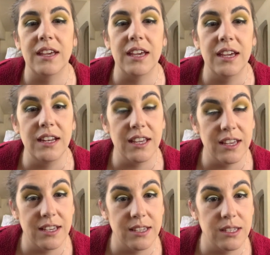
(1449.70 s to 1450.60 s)
It
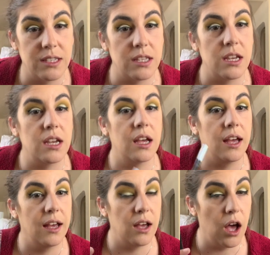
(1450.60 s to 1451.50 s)
is
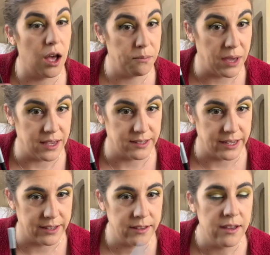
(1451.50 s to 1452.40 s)

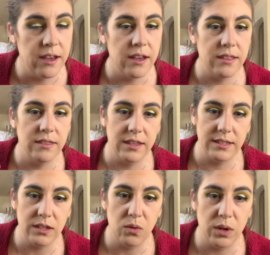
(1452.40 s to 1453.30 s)
amazing.
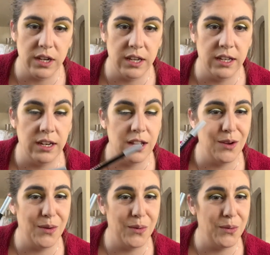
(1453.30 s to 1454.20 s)
This one
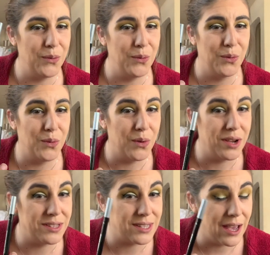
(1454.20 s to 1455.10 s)

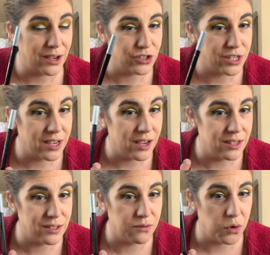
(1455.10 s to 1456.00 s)
was actually a
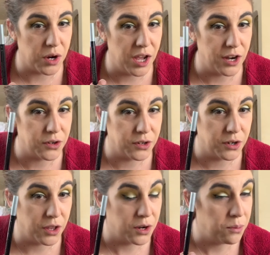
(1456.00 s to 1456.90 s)
Sephora
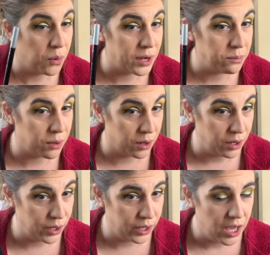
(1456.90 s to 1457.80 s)
$100 point
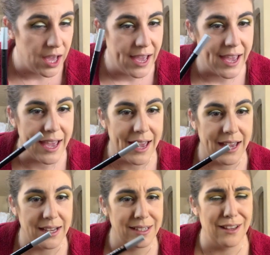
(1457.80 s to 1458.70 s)
perk.
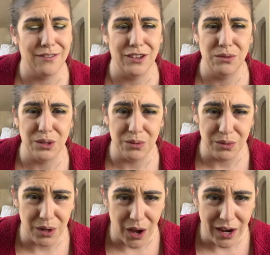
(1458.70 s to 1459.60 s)
And if you do
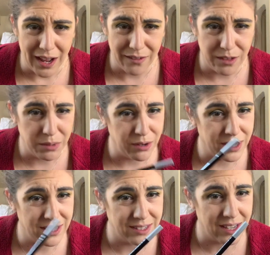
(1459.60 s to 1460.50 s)
not have the
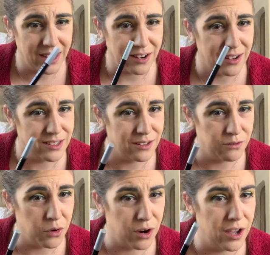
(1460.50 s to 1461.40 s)
Beauty Insider at
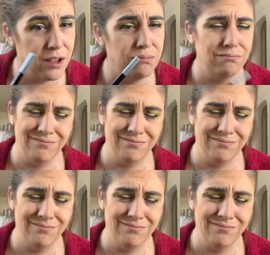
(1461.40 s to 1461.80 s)
Sephora